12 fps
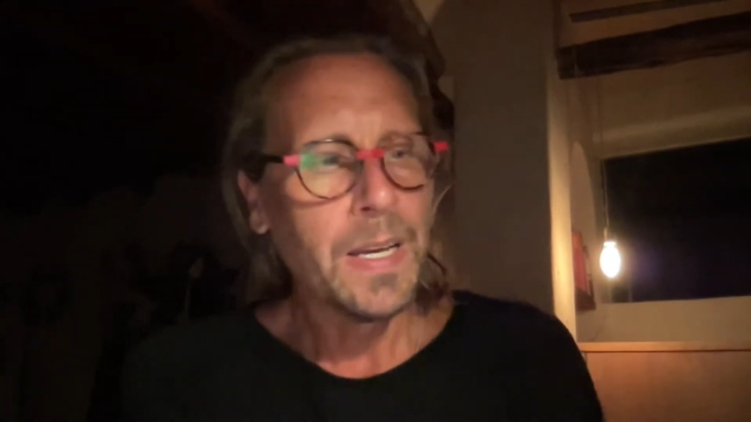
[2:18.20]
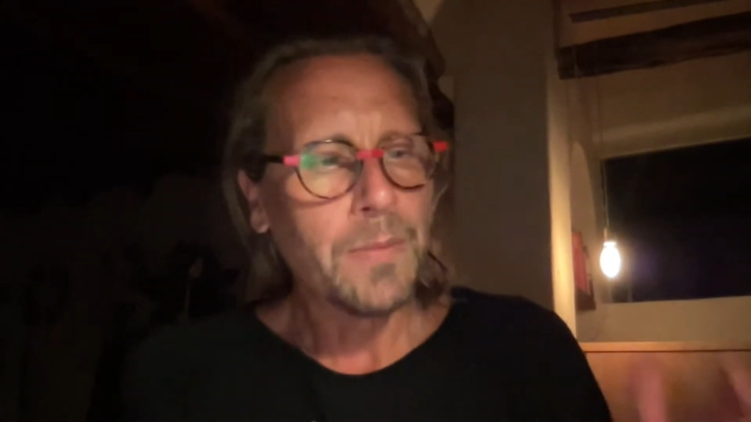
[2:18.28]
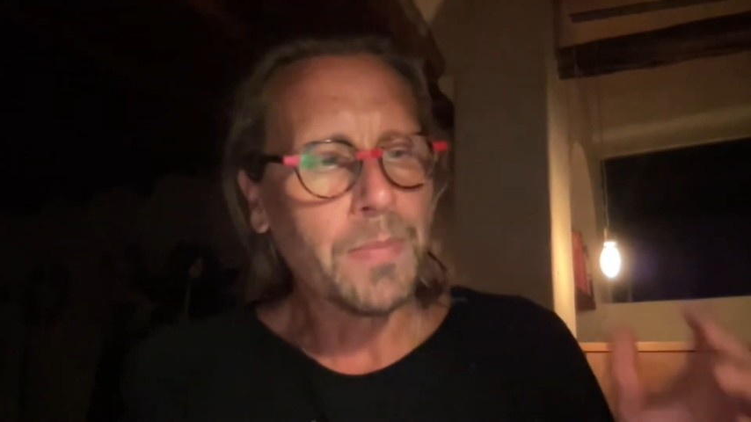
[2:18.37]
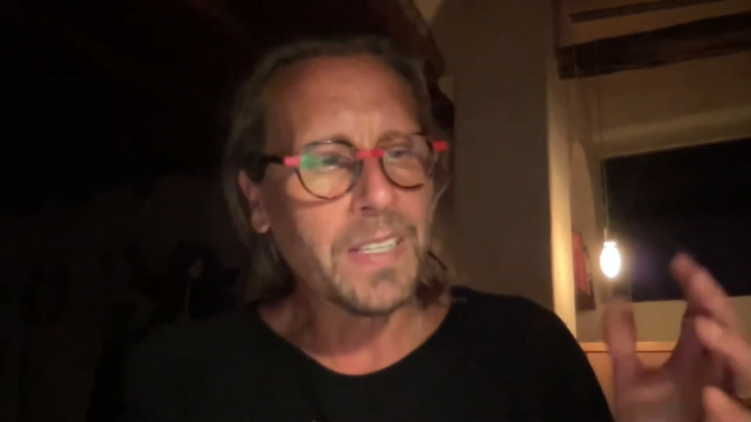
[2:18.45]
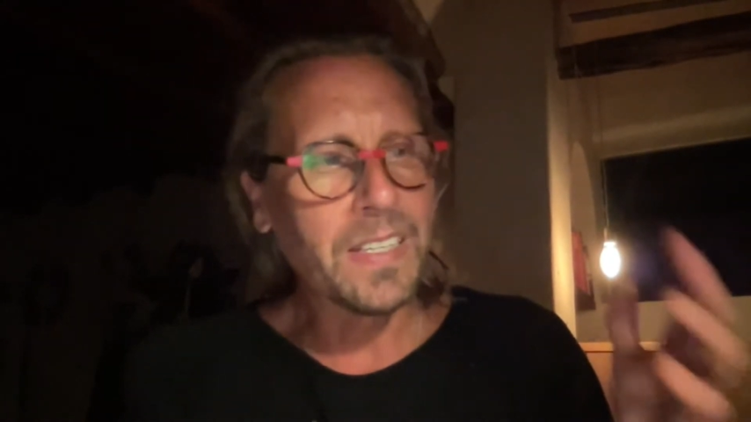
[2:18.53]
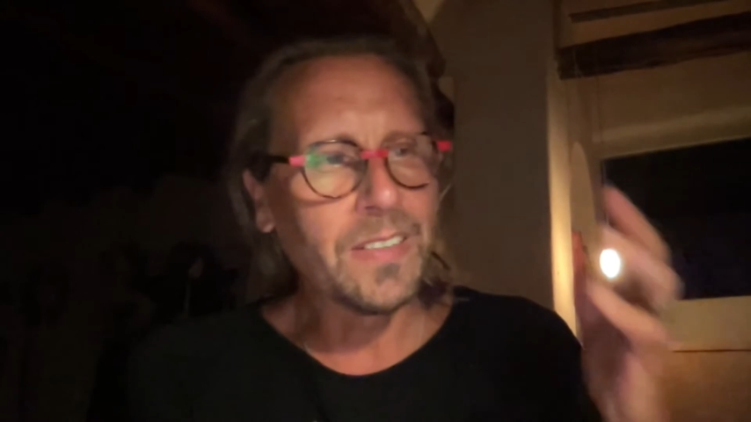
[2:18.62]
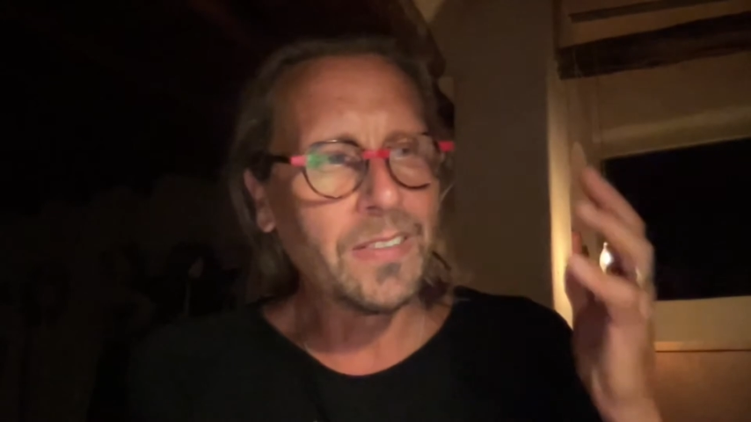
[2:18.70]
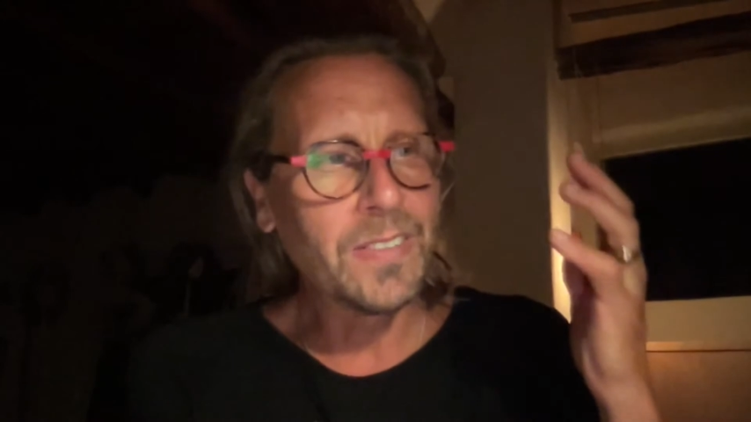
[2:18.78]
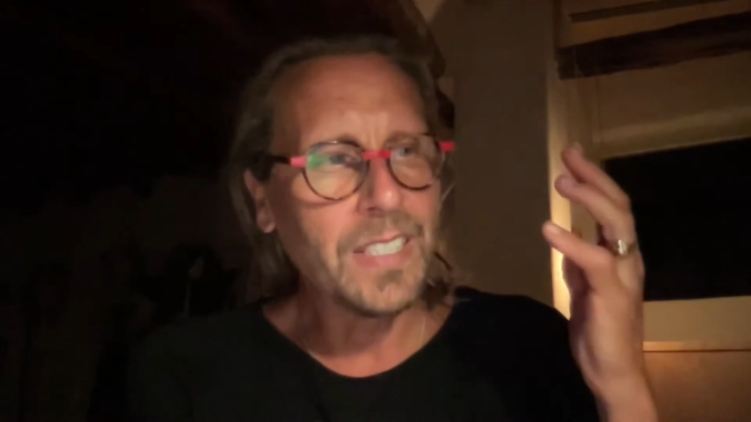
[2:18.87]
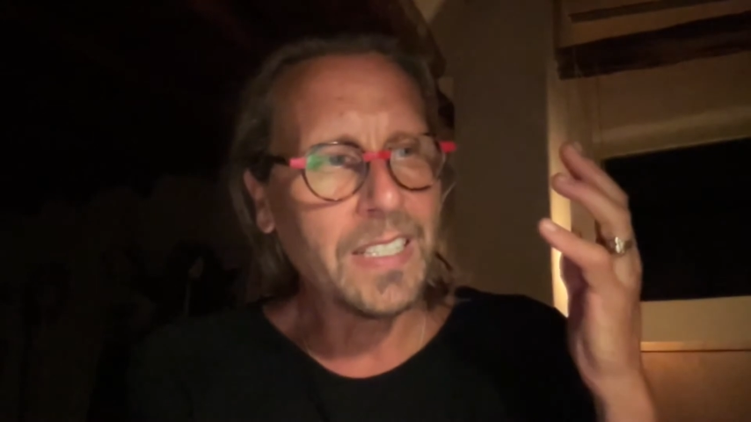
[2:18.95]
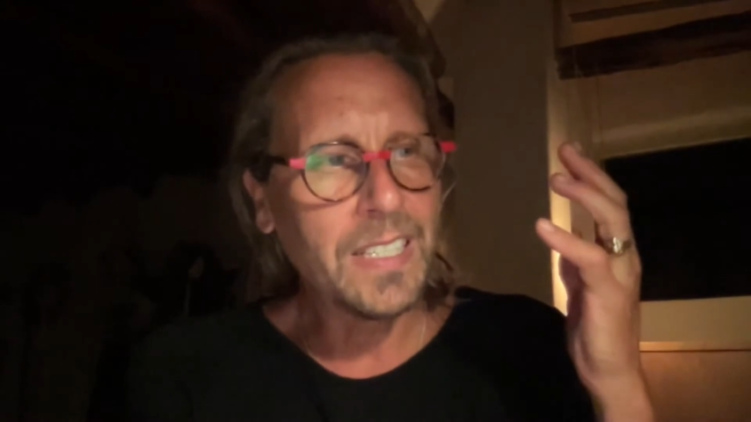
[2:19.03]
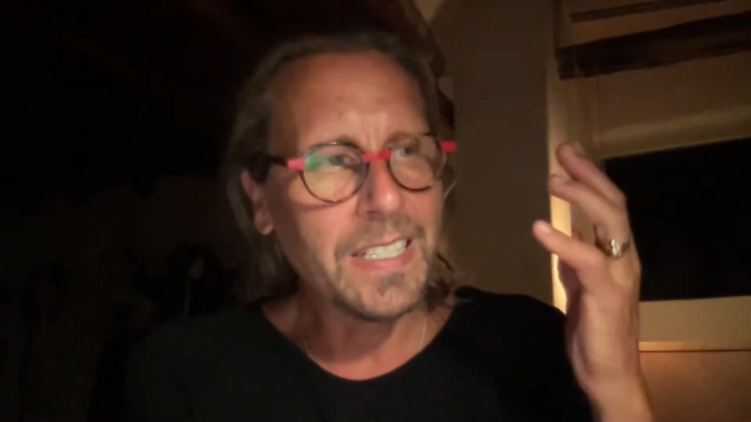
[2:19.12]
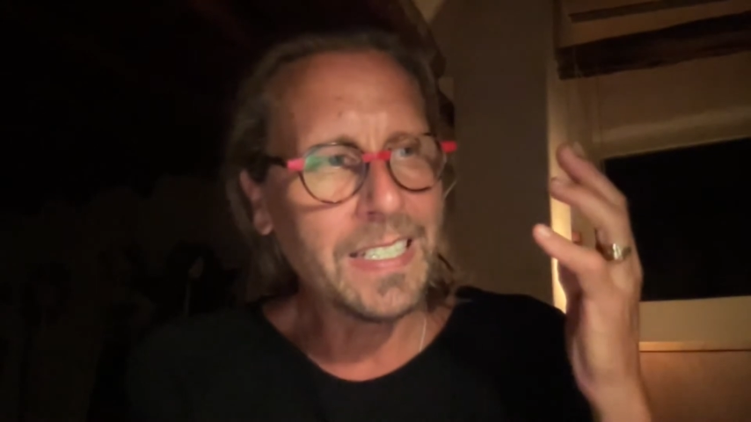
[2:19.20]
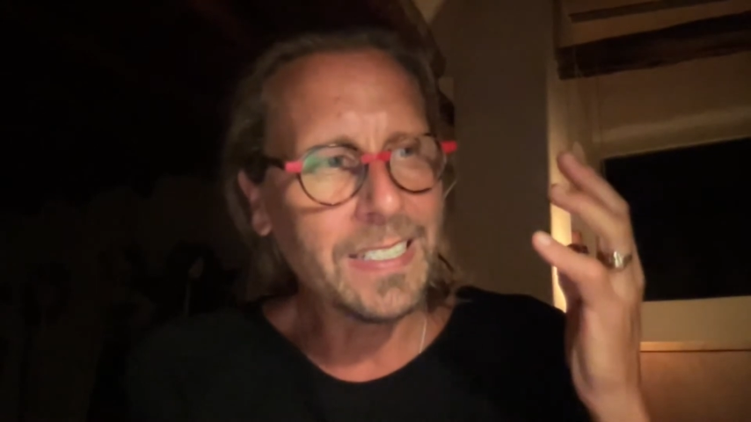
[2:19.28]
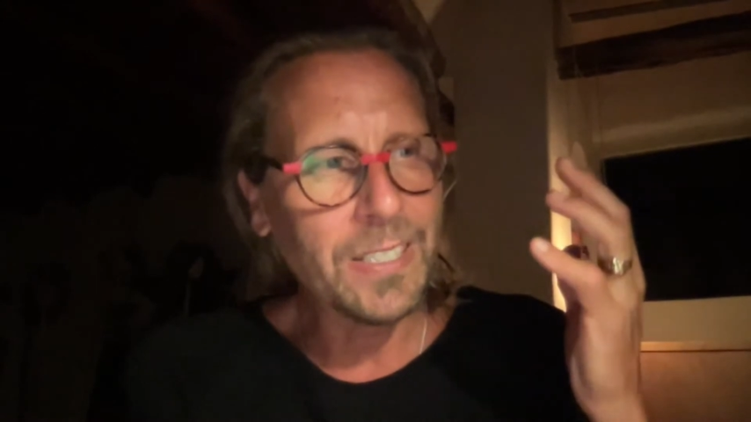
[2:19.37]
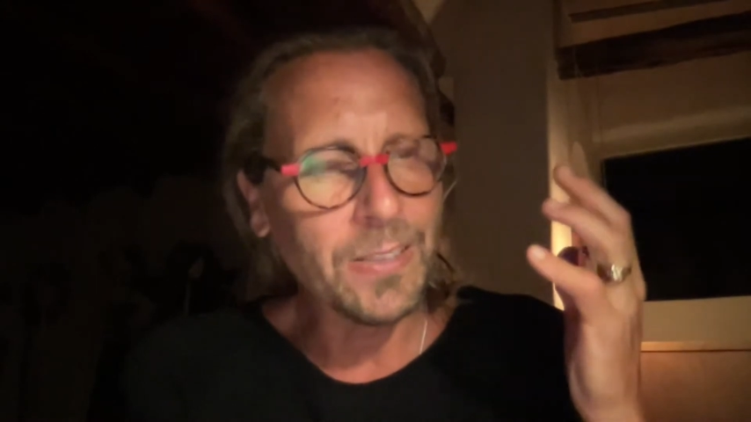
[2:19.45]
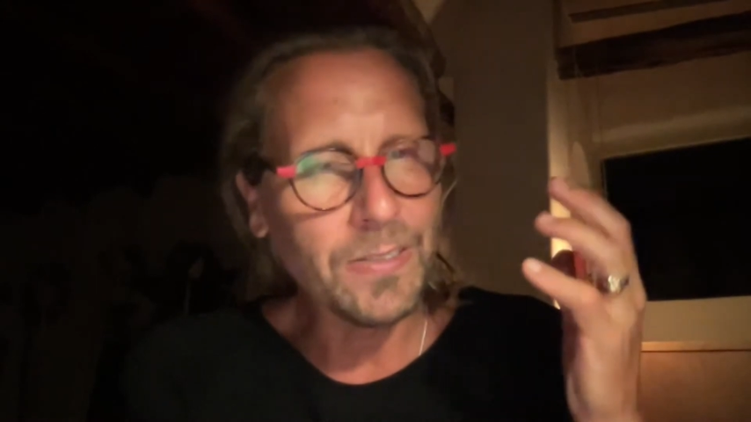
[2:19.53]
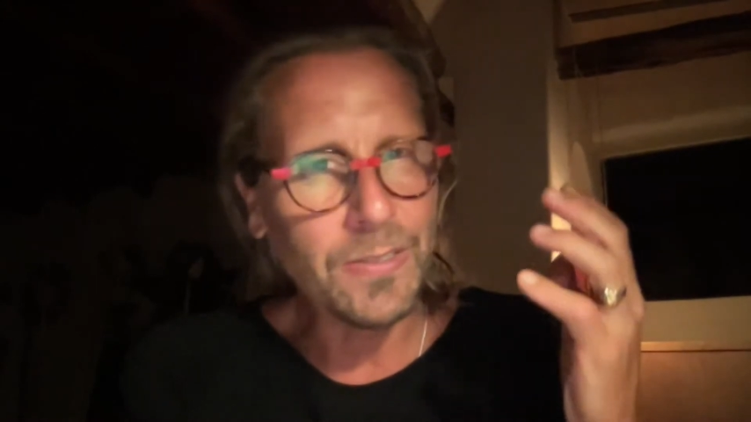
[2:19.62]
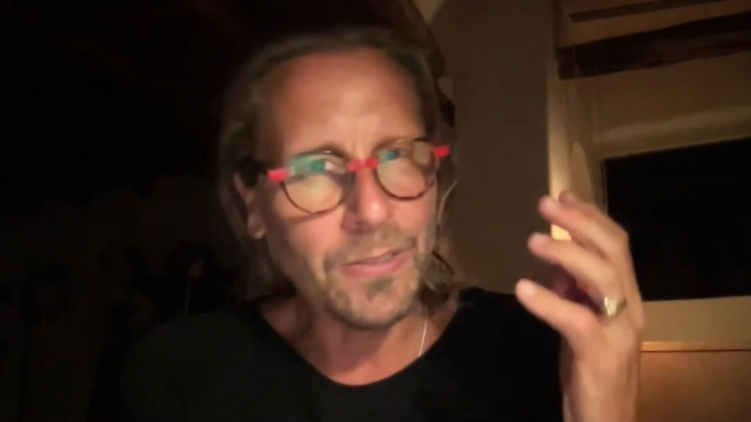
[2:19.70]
because the